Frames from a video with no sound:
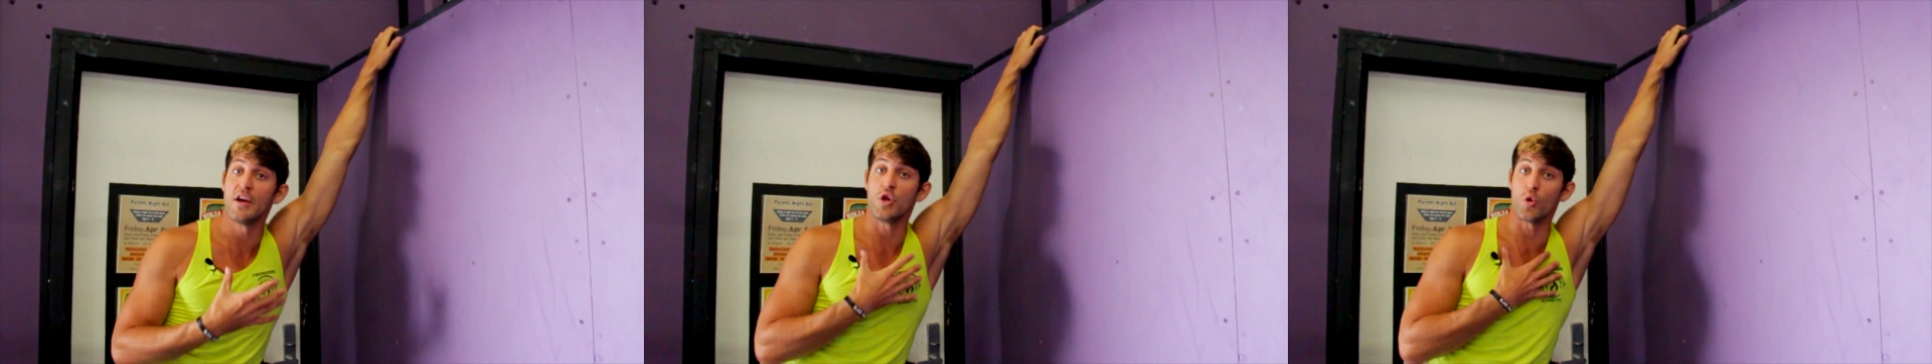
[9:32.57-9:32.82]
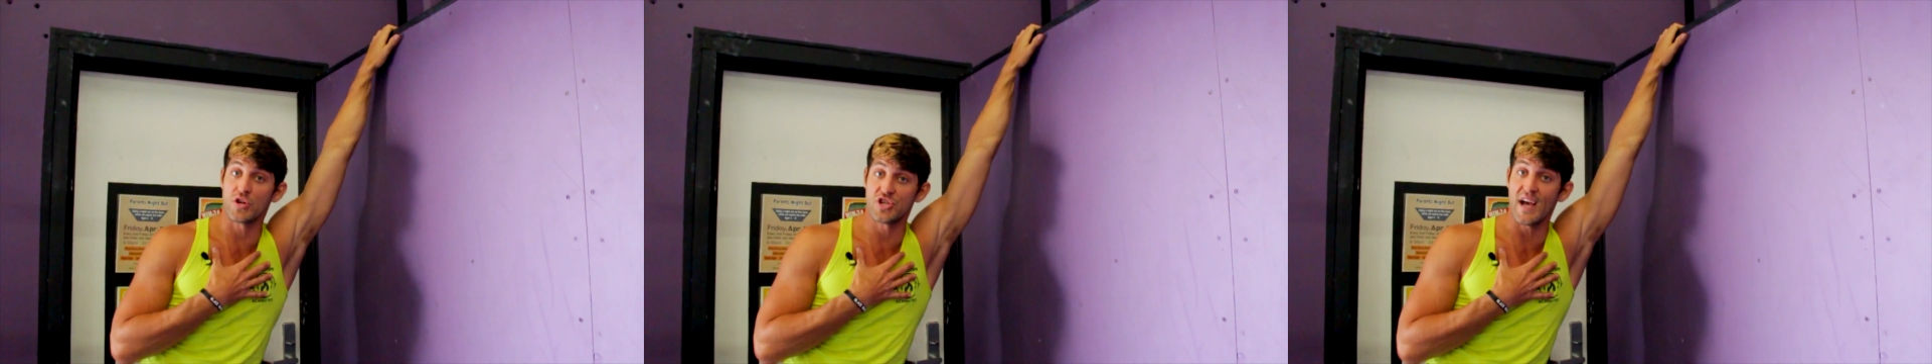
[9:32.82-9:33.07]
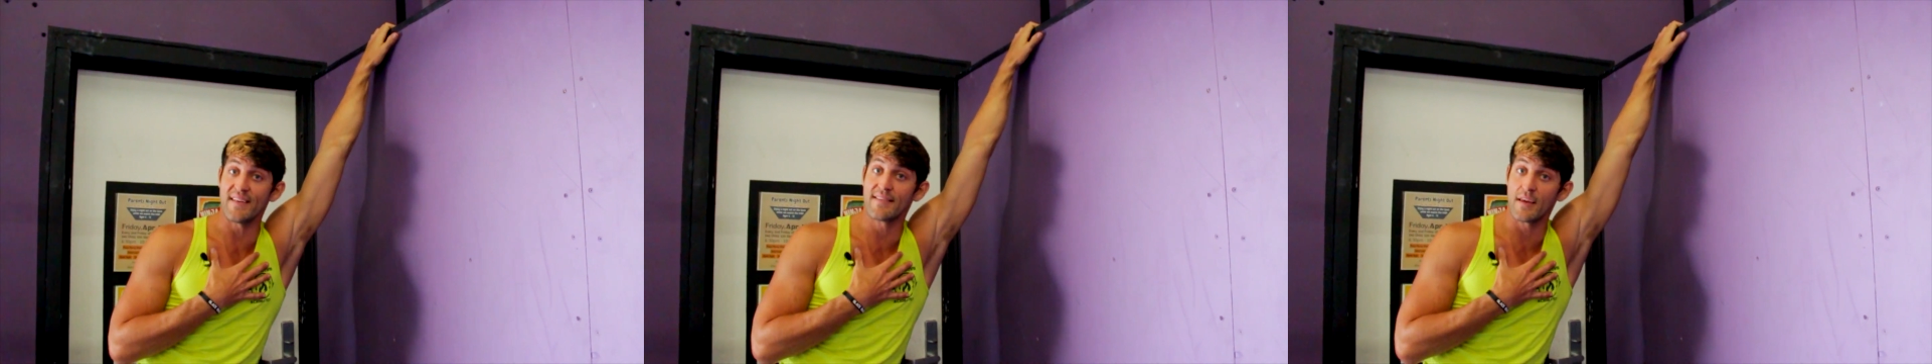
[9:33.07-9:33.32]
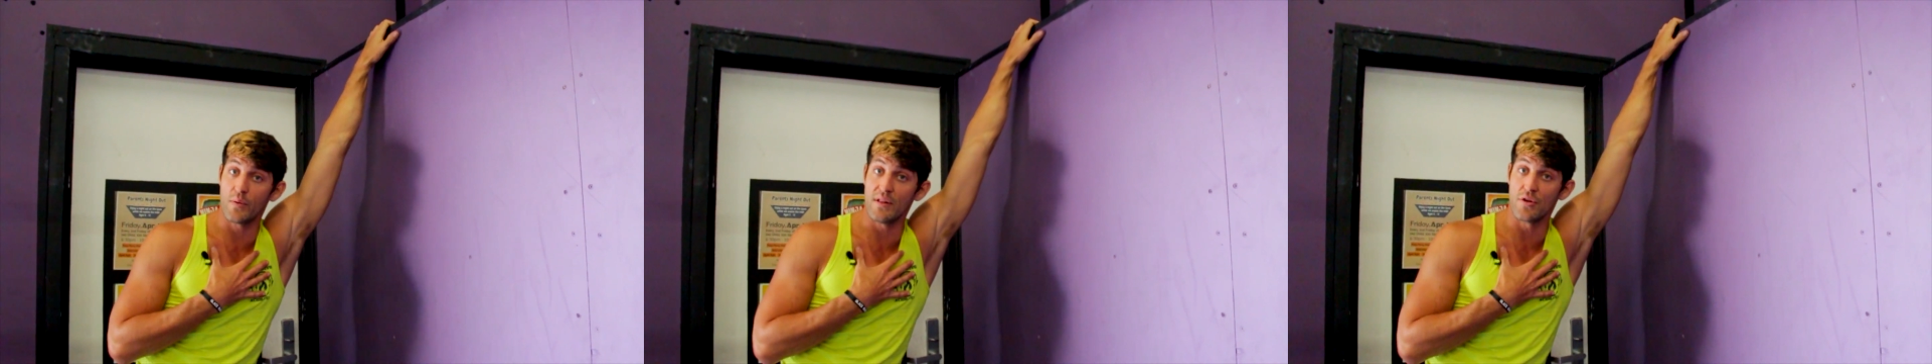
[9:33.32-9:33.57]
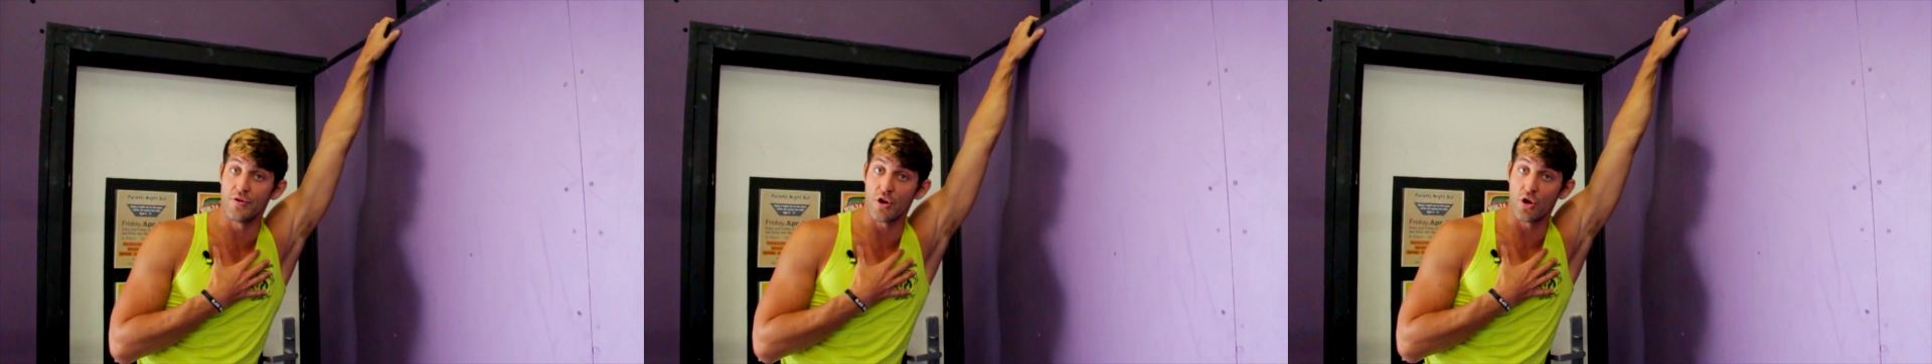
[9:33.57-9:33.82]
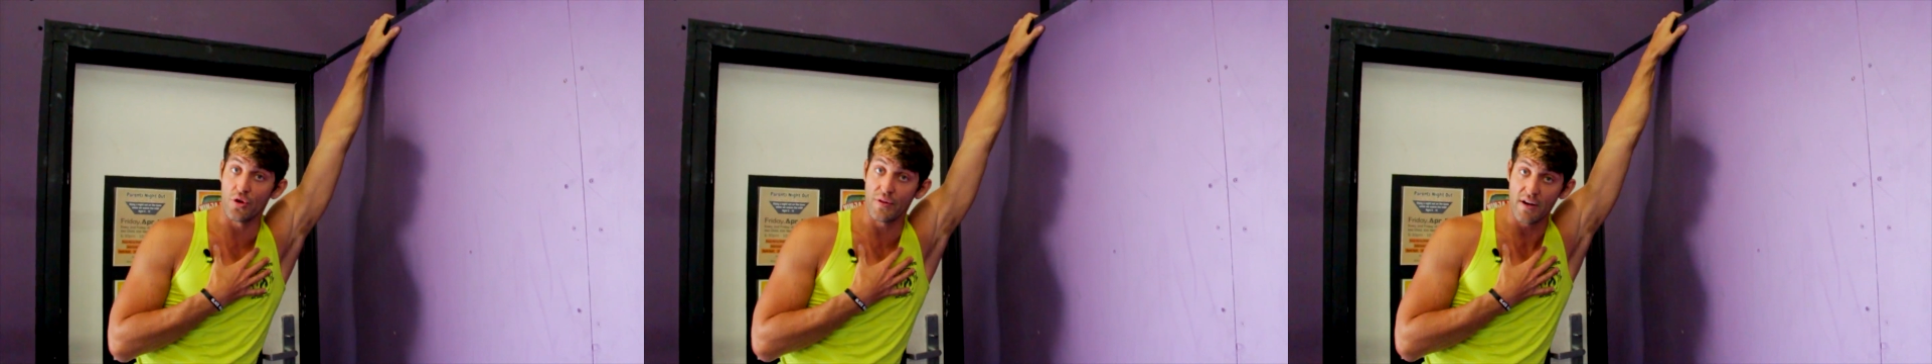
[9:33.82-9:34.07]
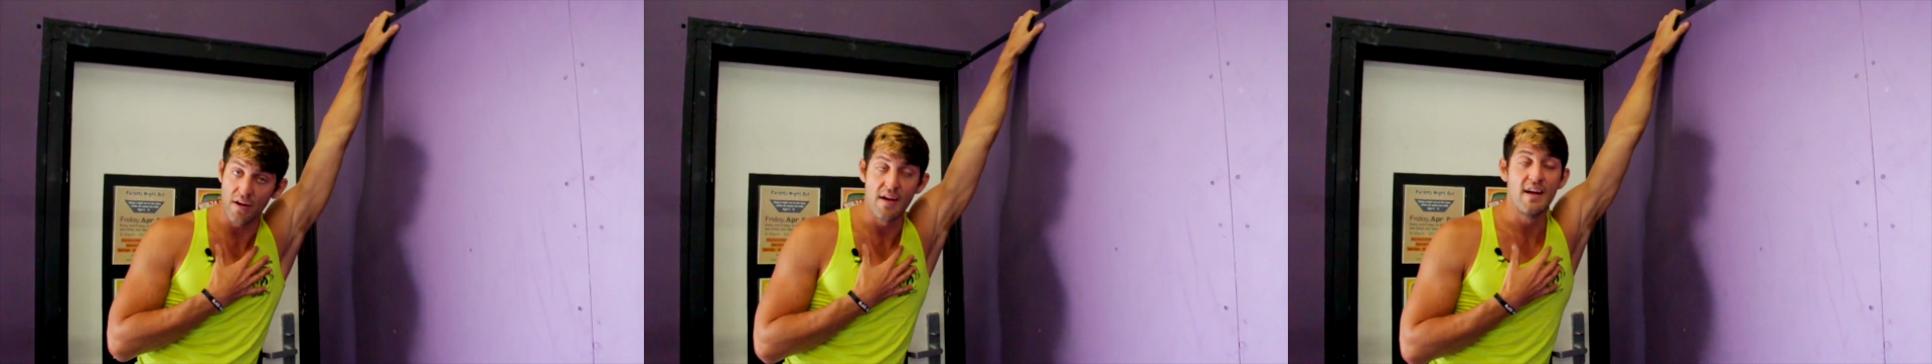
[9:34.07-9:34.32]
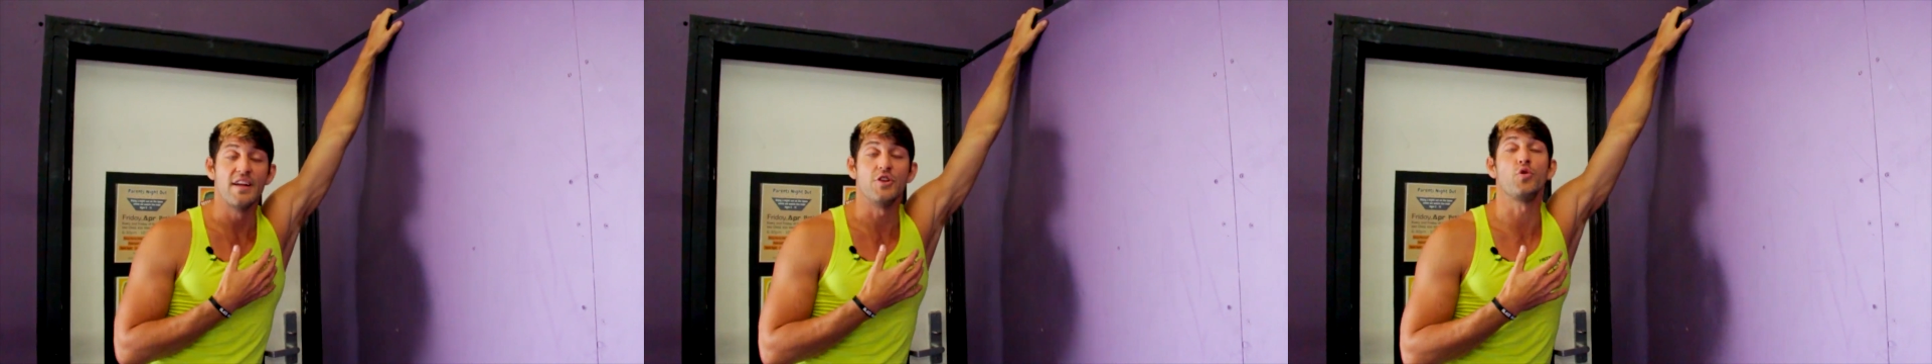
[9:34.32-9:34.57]
your chest like we learned earlier.
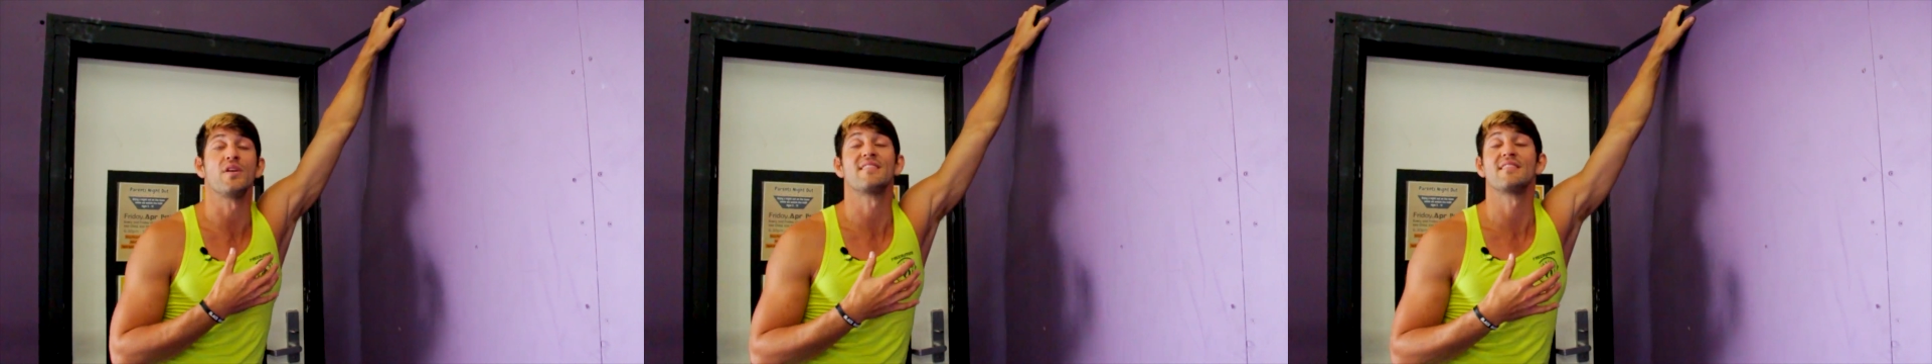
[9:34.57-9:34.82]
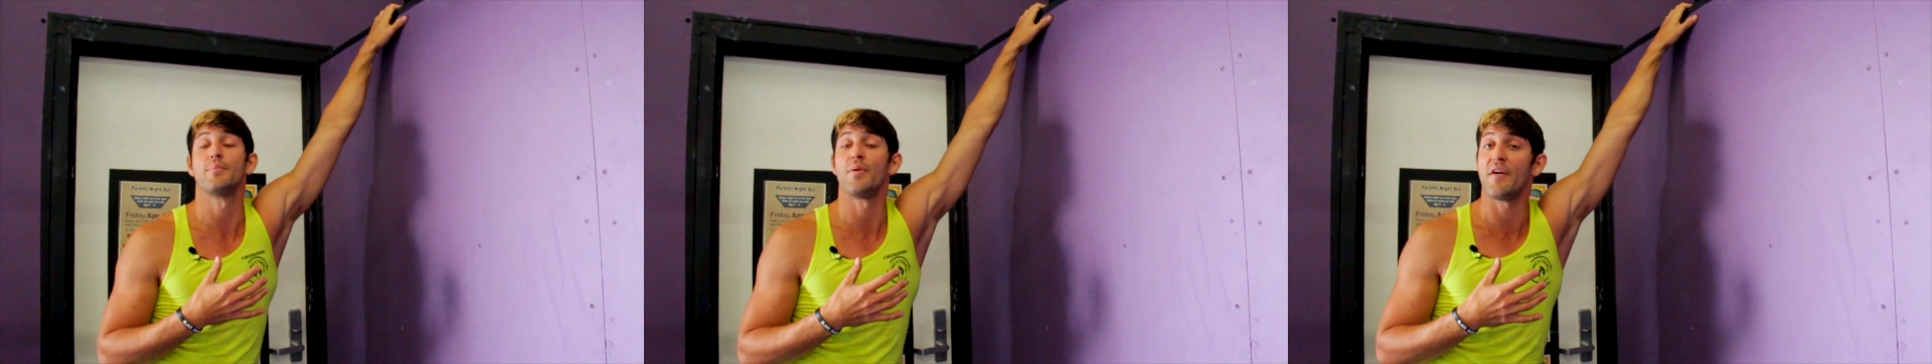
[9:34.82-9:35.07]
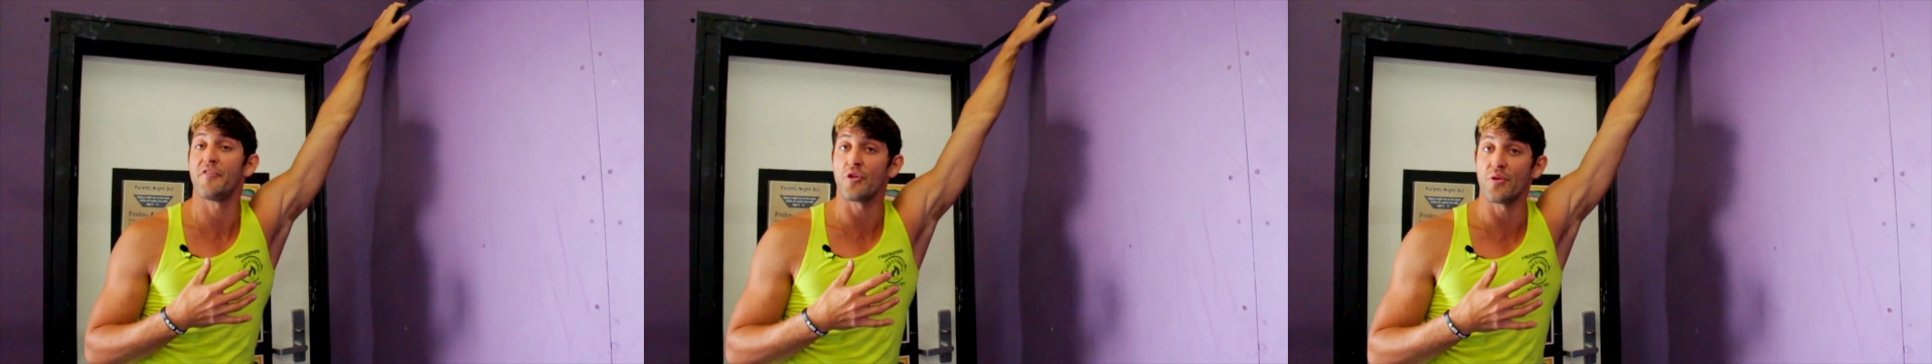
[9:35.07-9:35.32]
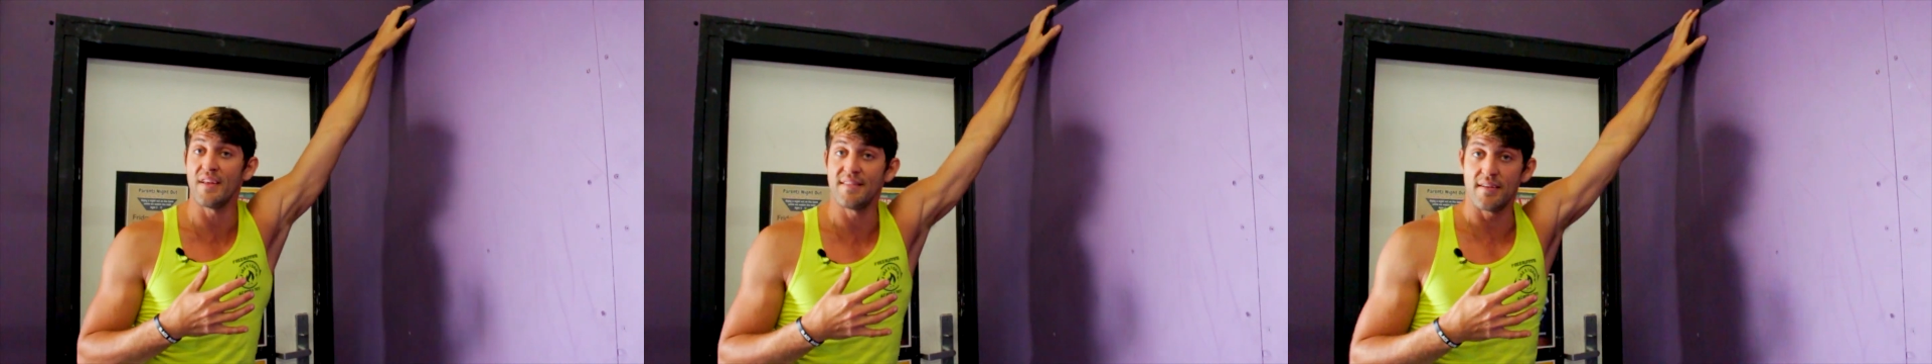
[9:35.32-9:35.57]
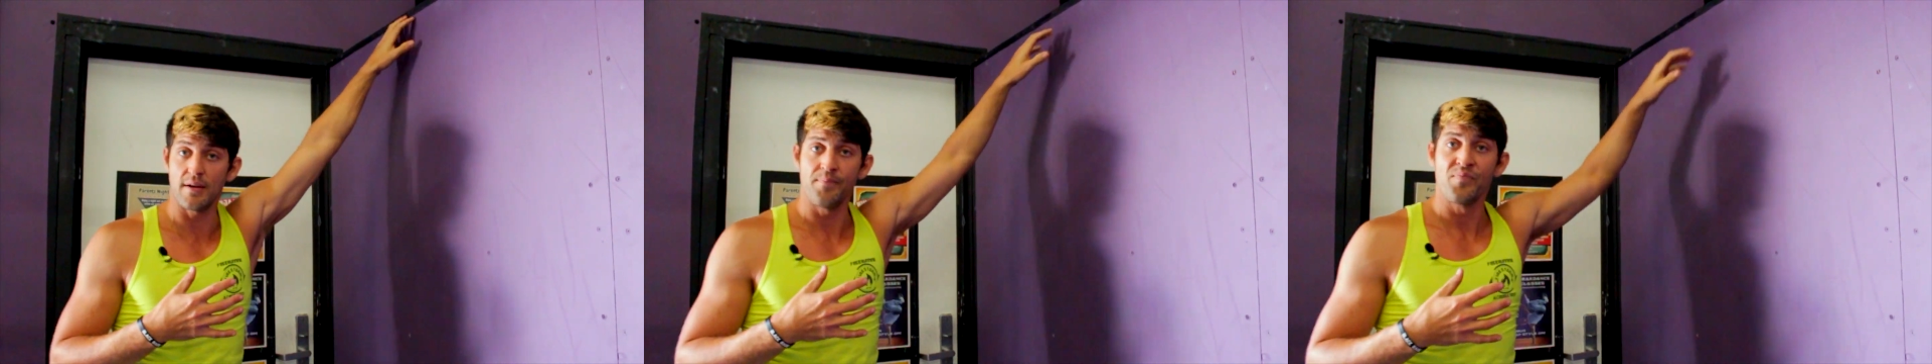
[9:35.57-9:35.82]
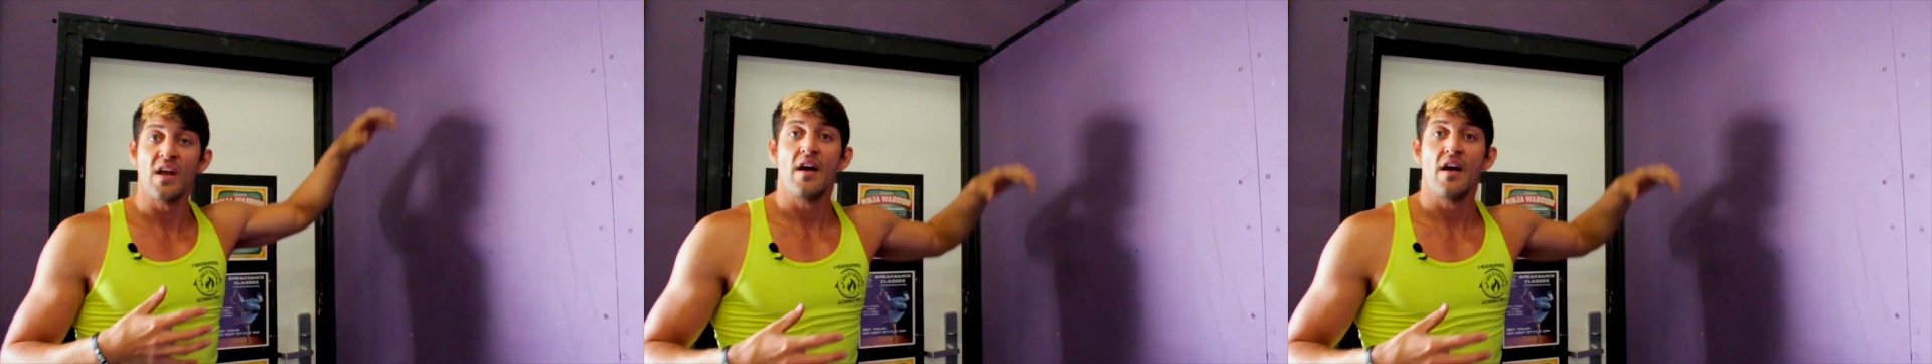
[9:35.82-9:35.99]
You can slip off a little easier.